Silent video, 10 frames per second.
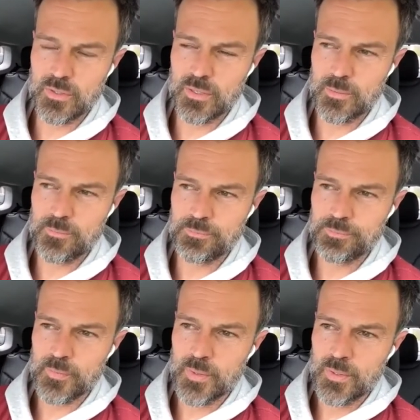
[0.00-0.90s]
um,
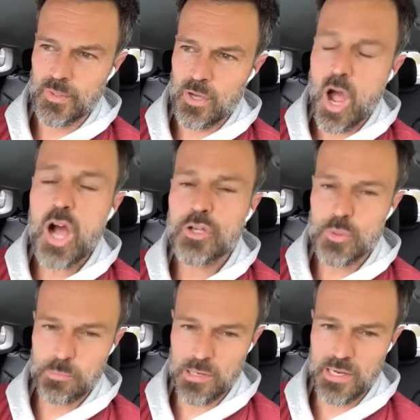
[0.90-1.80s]

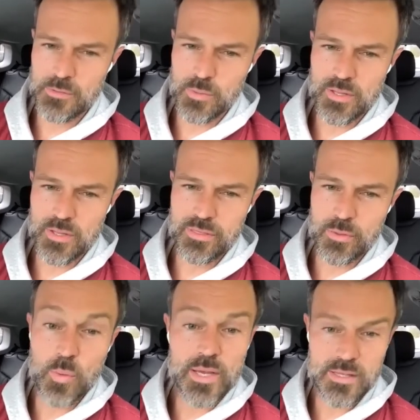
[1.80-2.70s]
occupied with
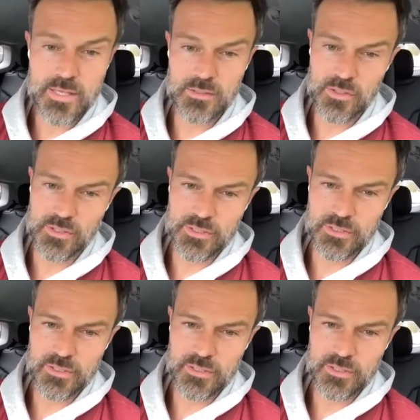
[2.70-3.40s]
the way they look,